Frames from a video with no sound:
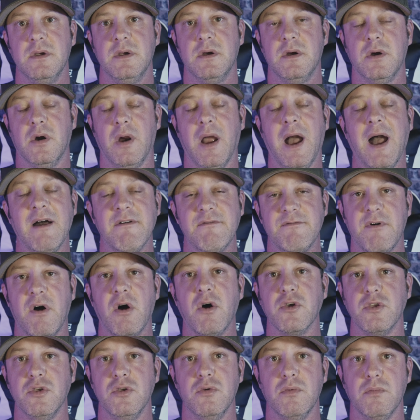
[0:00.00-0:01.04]
or high
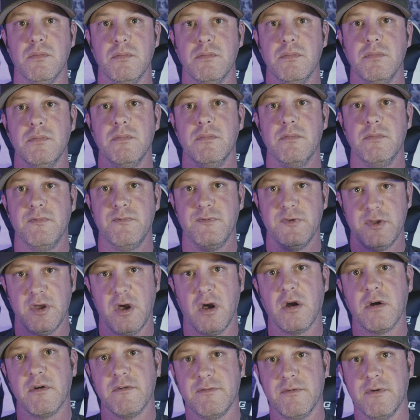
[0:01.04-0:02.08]
volume
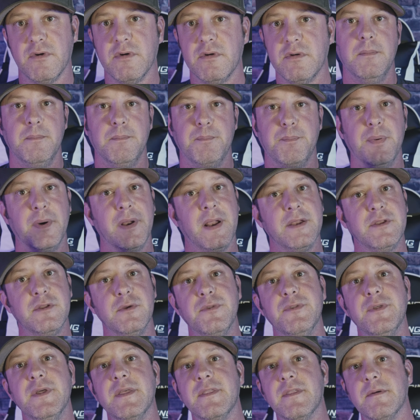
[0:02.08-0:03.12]
photographer. But I do
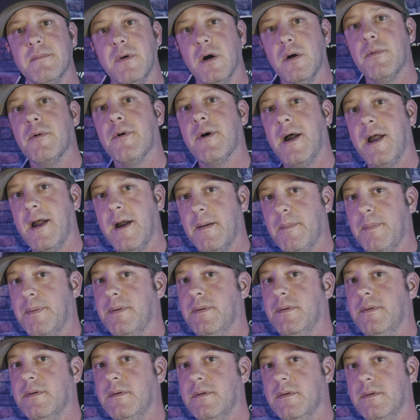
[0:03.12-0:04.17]
think the mobile app
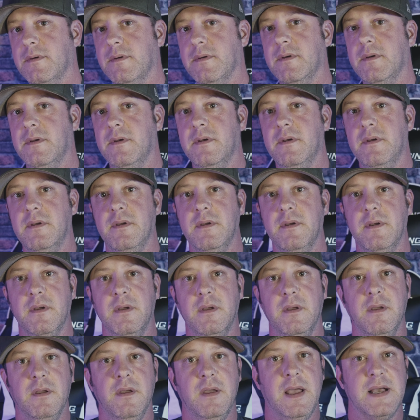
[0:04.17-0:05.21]

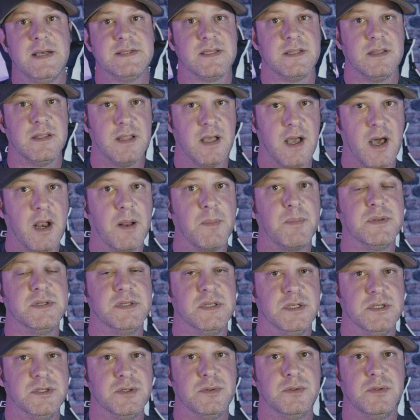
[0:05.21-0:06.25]
has a lot of
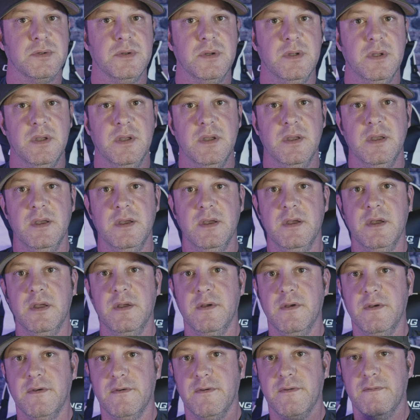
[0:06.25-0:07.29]
potential.
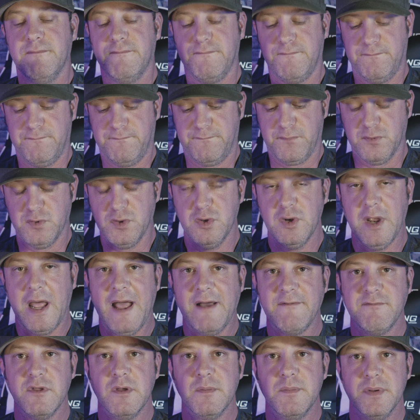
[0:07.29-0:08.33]
For you to
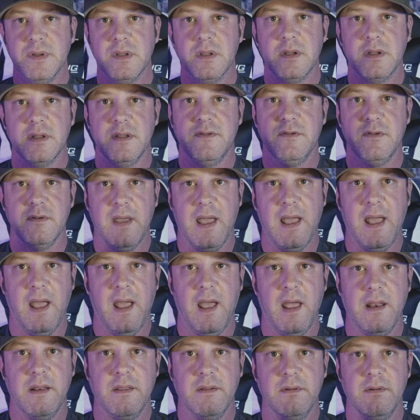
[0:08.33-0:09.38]
have the ability to
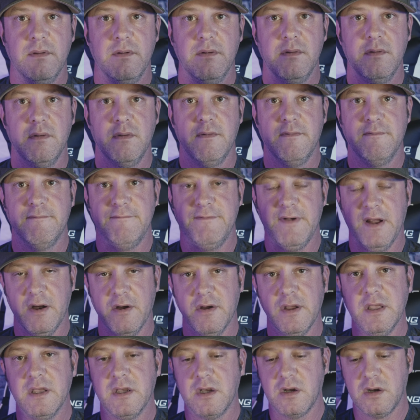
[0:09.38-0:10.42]
add
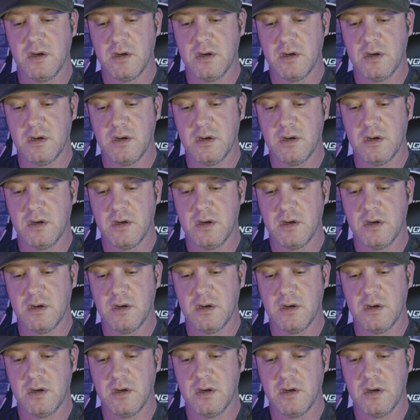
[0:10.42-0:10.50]
very,